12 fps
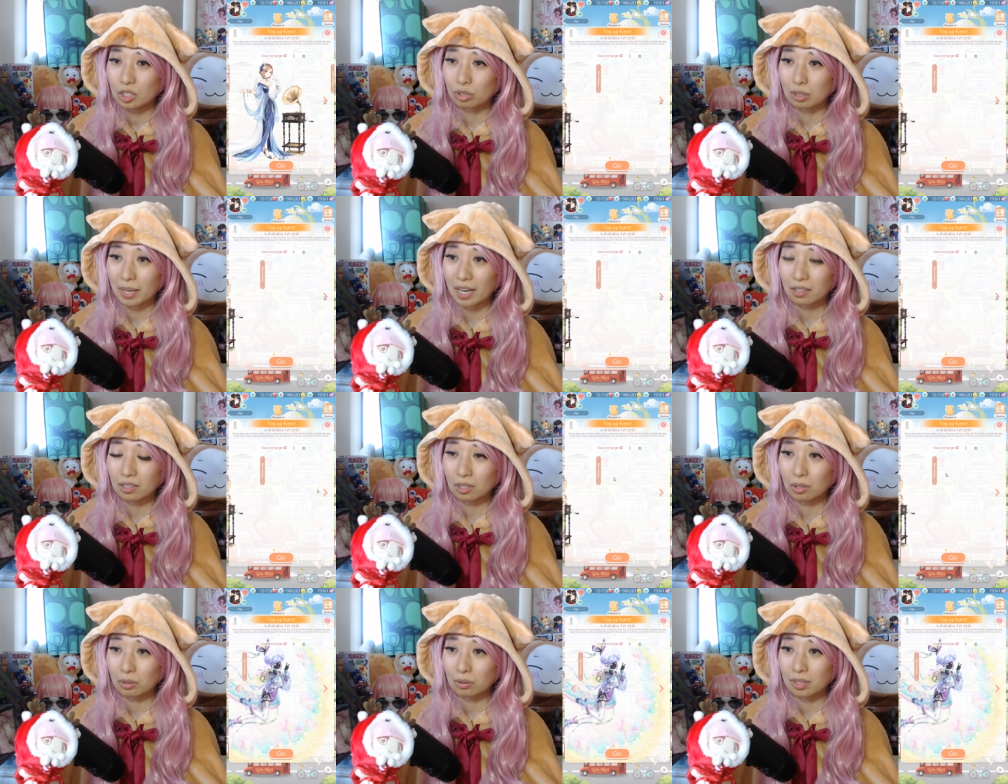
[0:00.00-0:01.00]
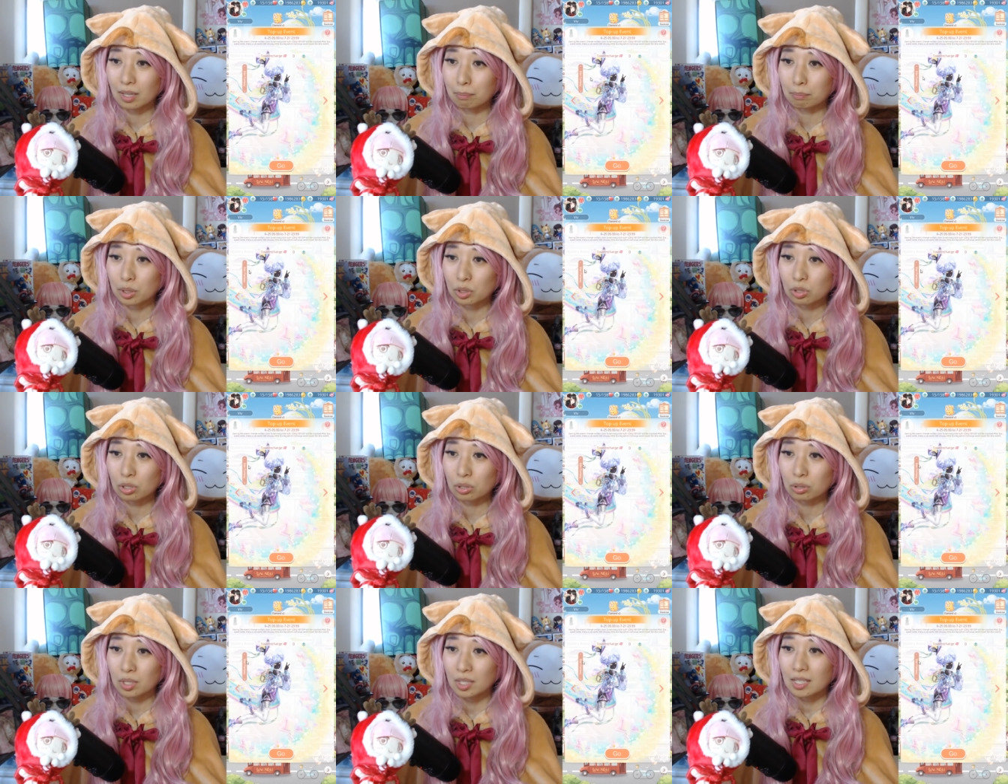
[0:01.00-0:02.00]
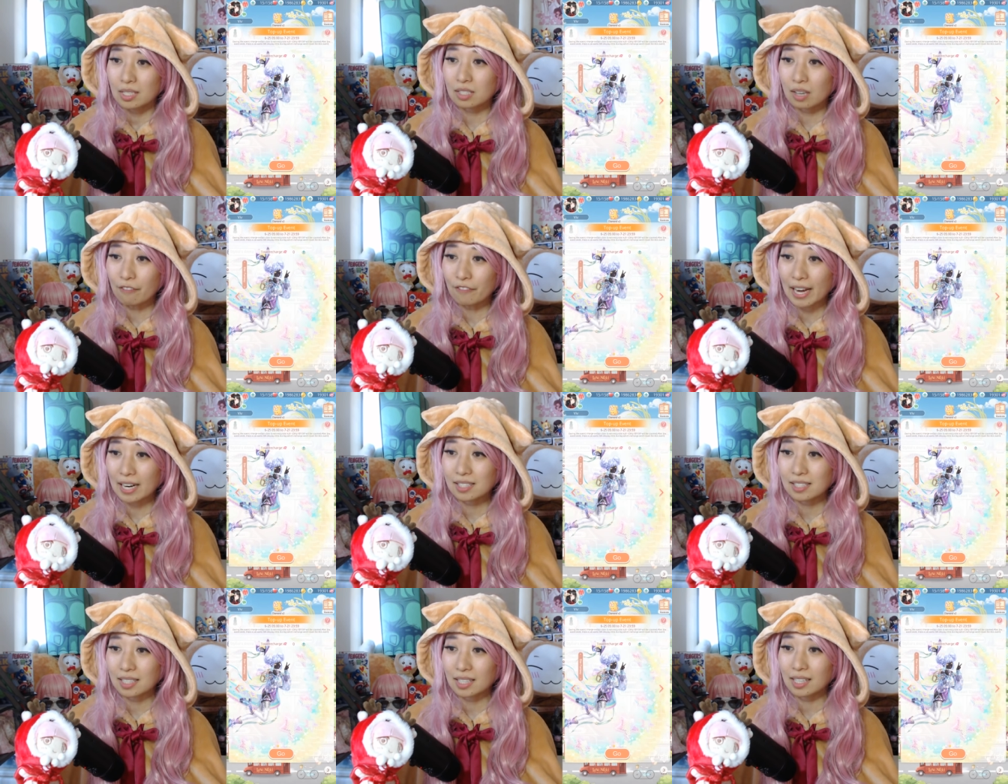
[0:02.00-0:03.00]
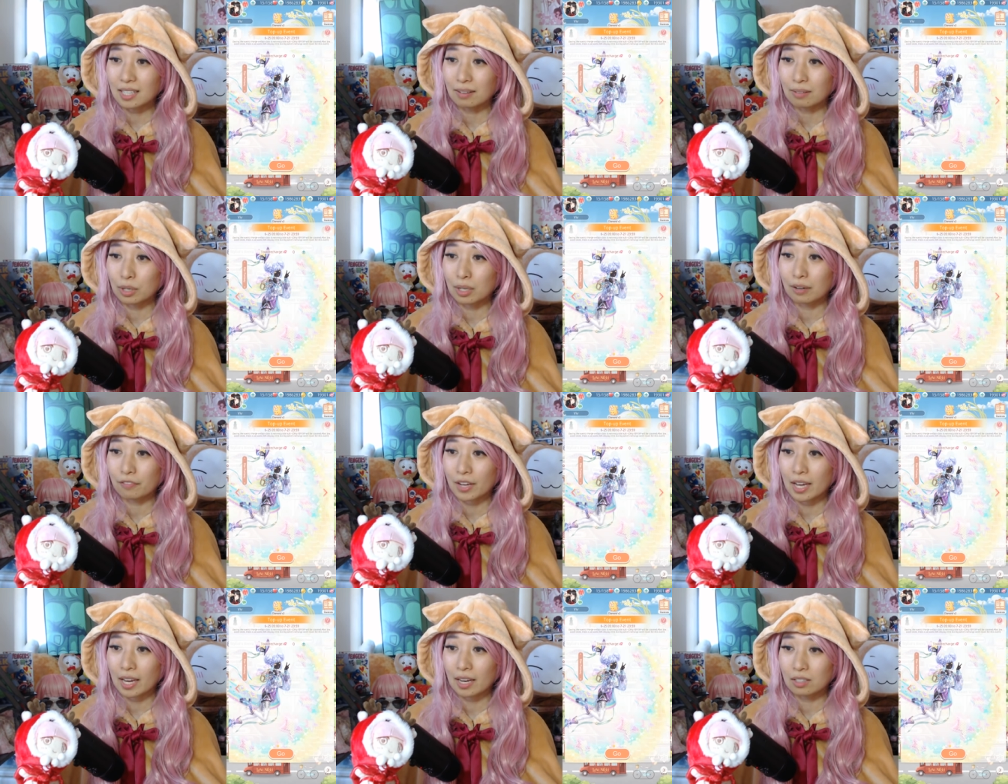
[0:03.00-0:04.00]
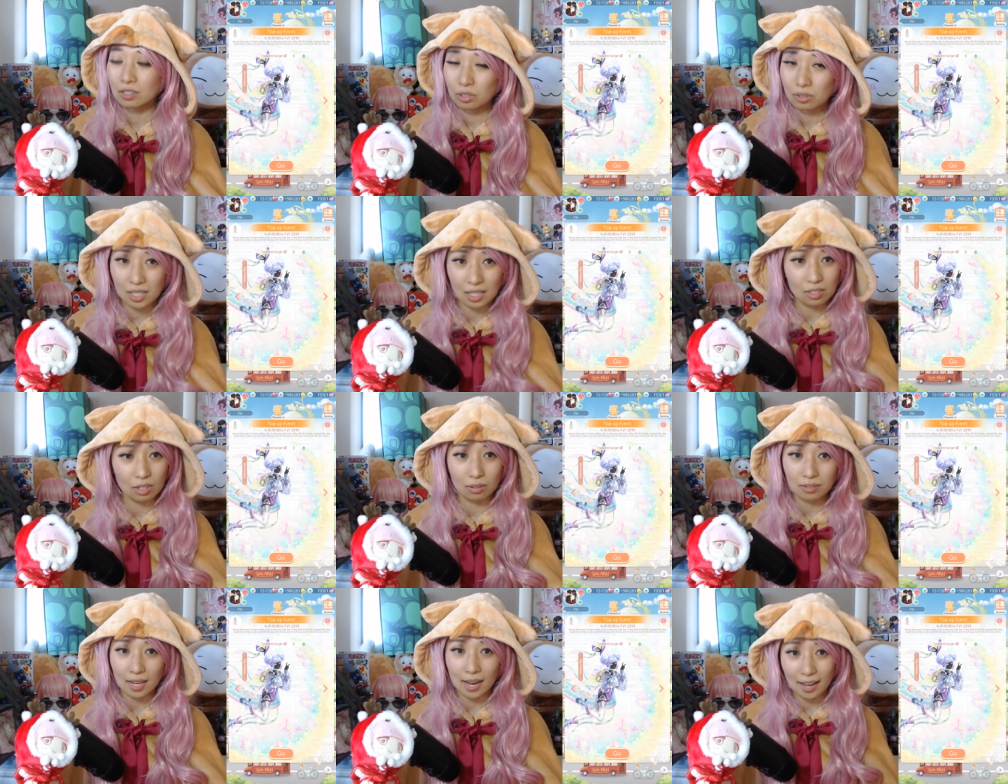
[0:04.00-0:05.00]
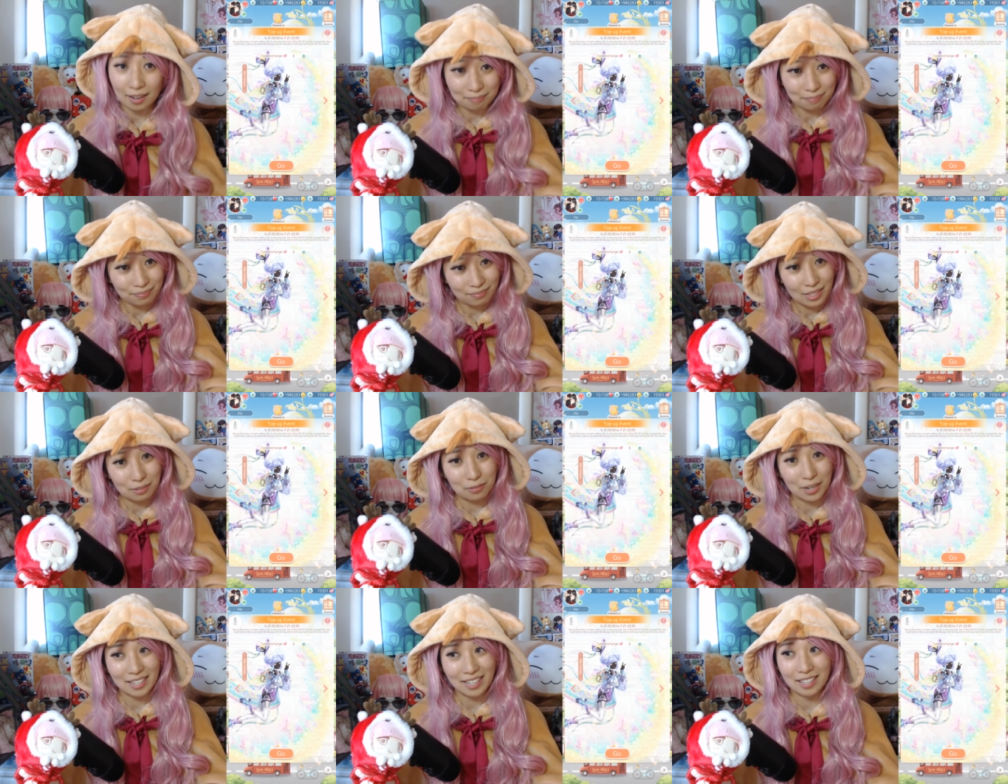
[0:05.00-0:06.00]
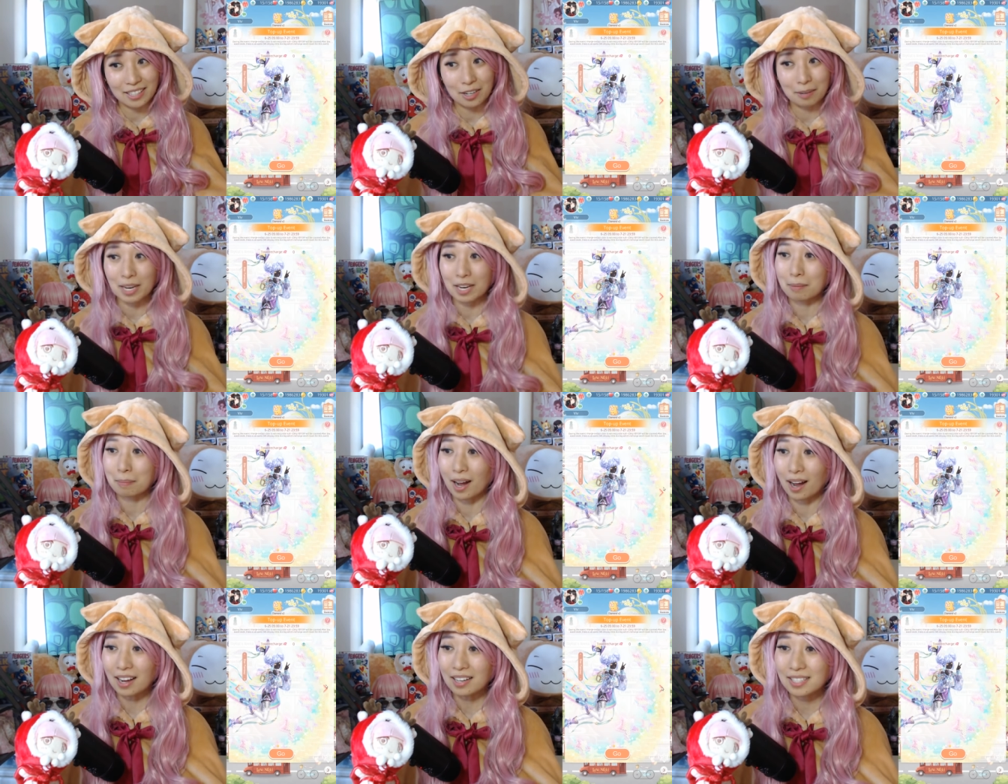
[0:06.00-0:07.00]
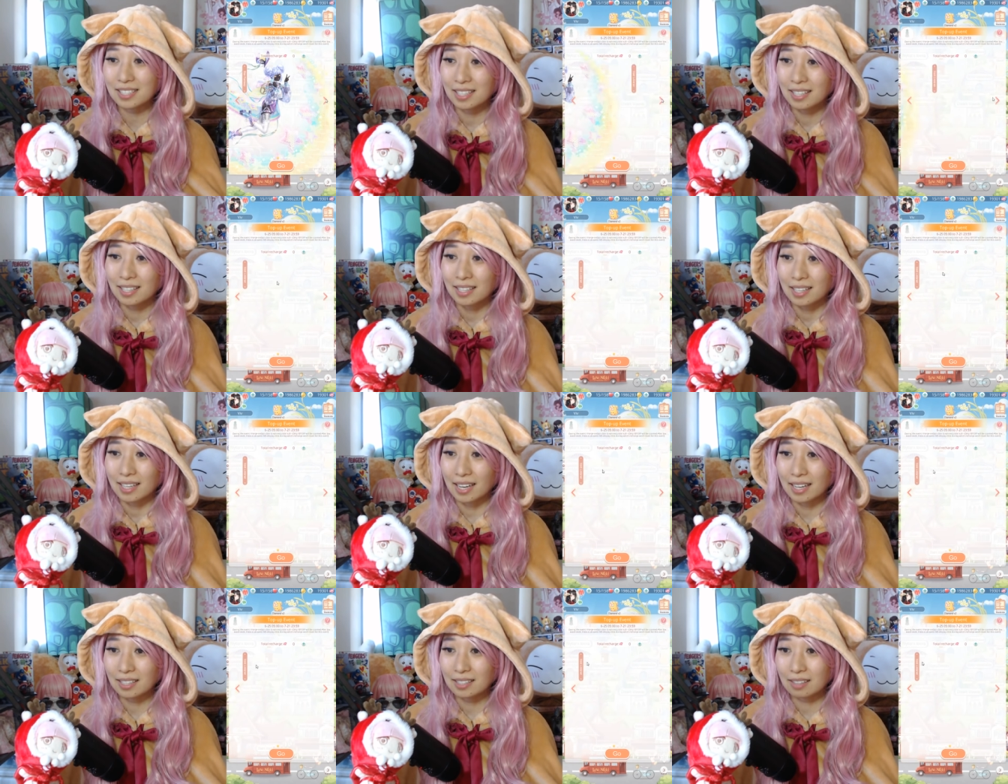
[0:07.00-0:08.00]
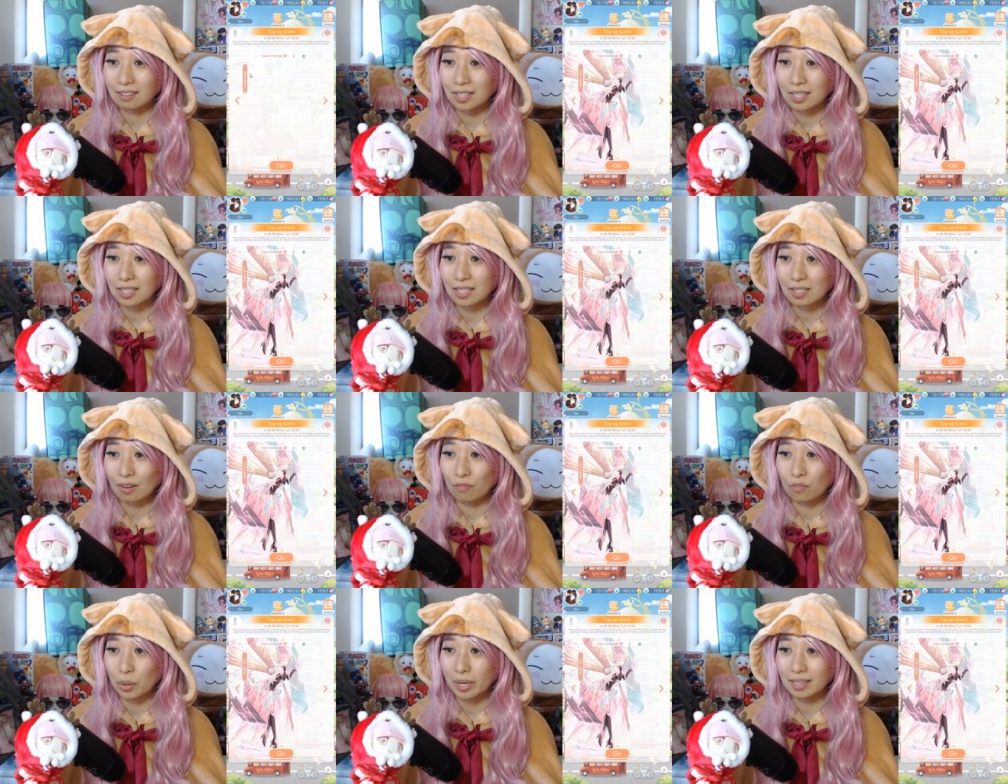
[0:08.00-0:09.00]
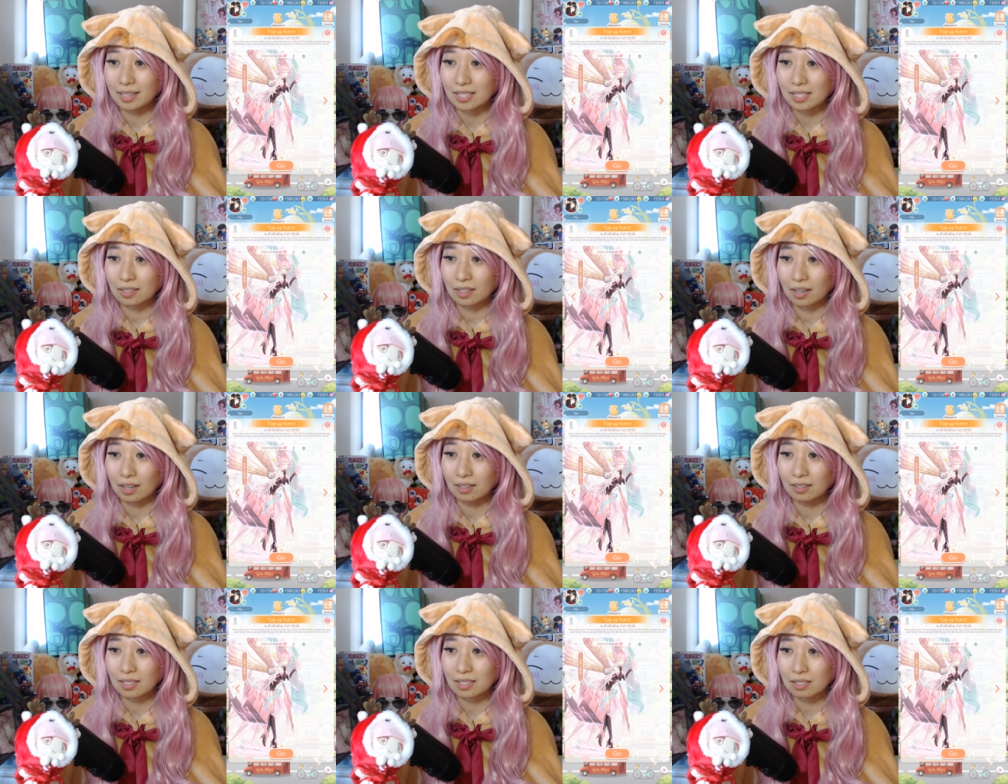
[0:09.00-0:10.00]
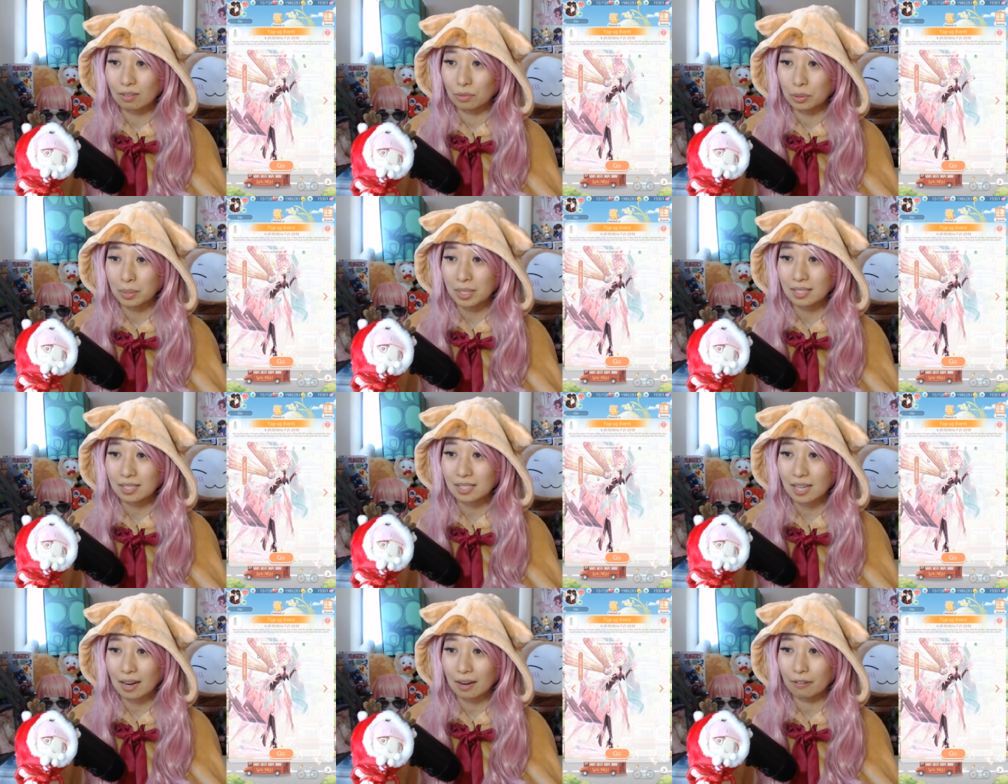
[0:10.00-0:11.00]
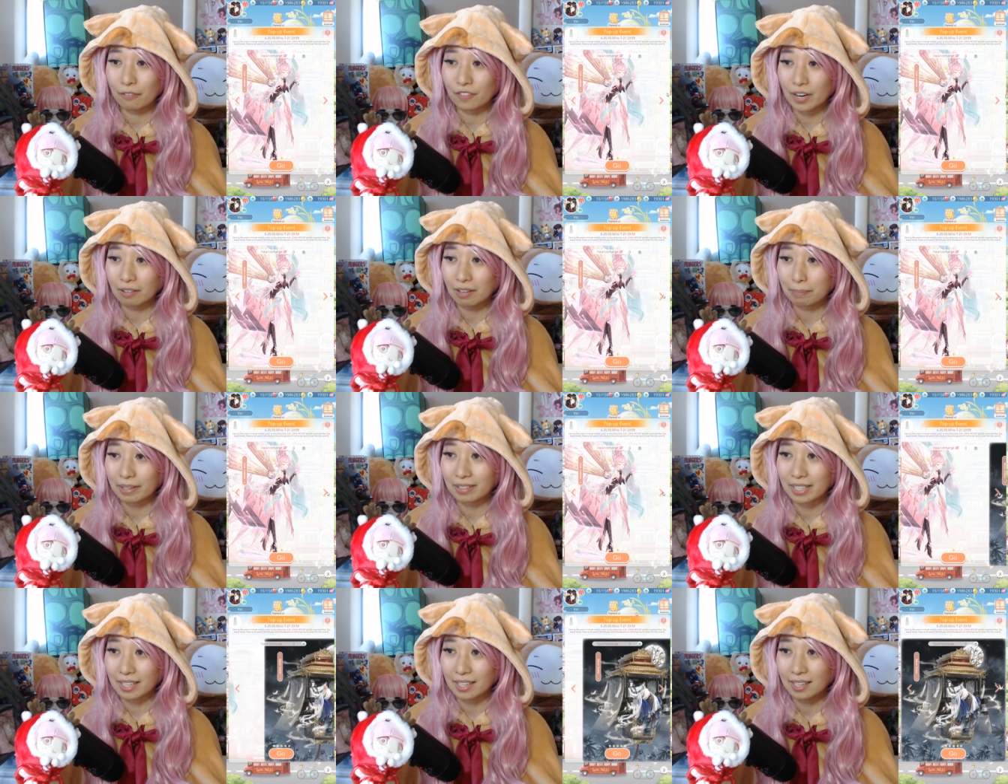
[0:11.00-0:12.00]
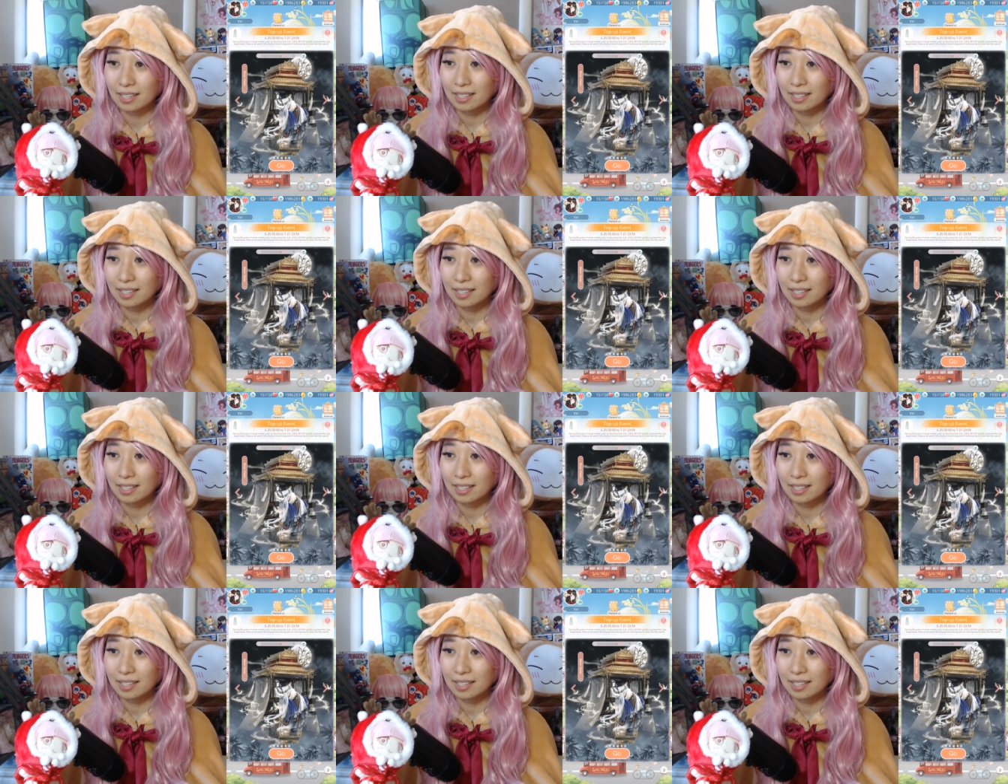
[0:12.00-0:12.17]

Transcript: dream echo number two star fantasy with a new skin tone that went in your mailbox and then there is void listener this ruin style fairy beauty